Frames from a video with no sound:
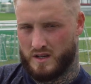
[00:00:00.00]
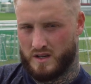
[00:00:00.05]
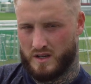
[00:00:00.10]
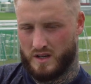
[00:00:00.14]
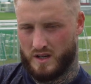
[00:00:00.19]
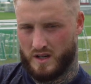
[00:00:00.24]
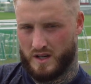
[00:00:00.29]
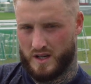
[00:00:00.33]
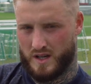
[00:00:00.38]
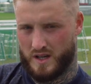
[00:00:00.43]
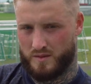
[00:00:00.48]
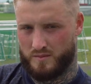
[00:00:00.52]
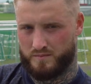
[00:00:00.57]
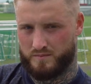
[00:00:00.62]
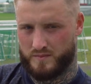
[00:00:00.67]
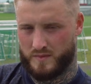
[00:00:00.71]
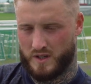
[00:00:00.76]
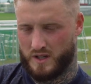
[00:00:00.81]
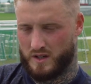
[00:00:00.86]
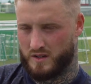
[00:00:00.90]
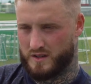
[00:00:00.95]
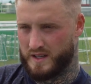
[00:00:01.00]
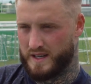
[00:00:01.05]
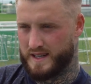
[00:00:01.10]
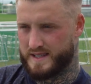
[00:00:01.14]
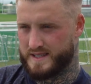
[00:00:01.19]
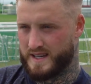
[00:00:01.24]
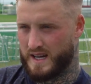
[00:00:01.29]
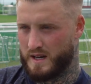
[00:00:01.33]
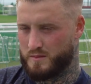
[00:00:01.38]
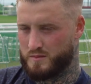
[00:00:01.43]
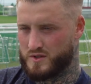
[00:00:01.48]
dinner
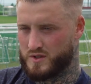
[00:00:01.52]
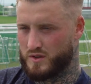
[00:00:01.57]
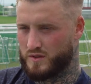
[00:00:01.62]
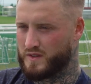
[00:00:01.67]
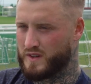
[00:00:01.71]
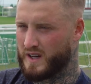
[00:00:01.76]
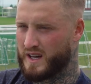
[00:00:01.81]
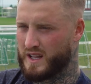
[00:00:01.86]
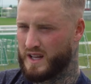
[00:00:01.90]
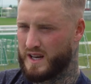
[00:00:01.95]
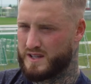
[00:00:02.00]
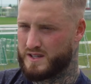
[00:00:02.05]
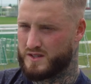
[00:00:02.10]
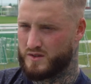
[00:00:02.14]
time, stuff like that.